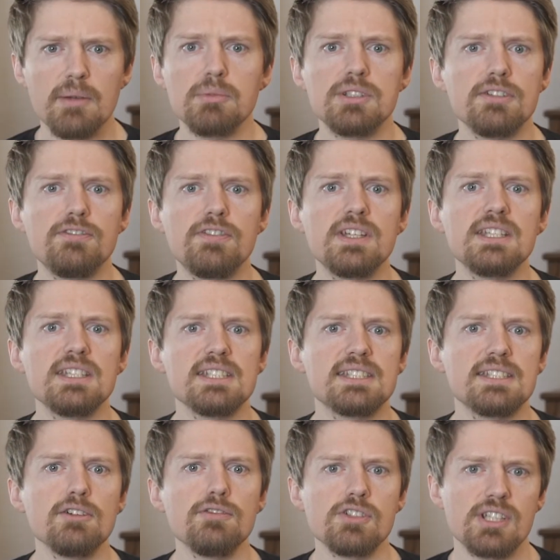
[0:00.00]
I would defend the
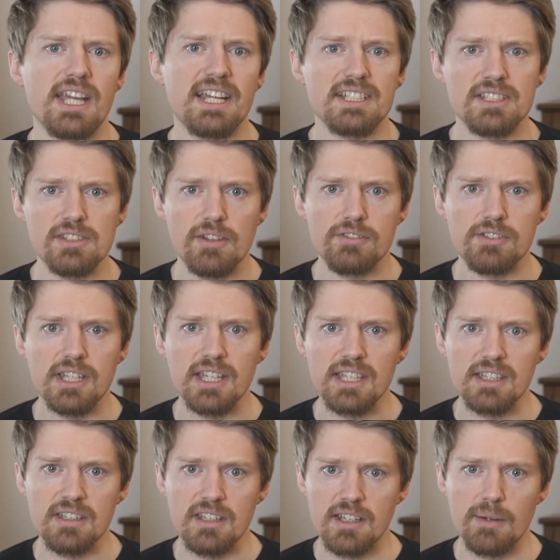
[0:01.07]
selfish actions I've
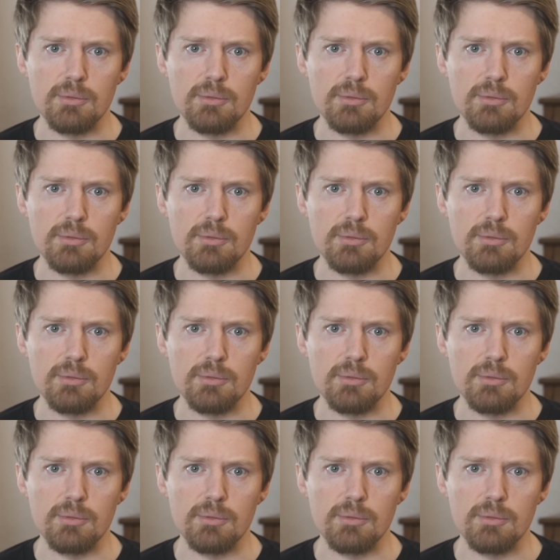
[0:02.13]
taken and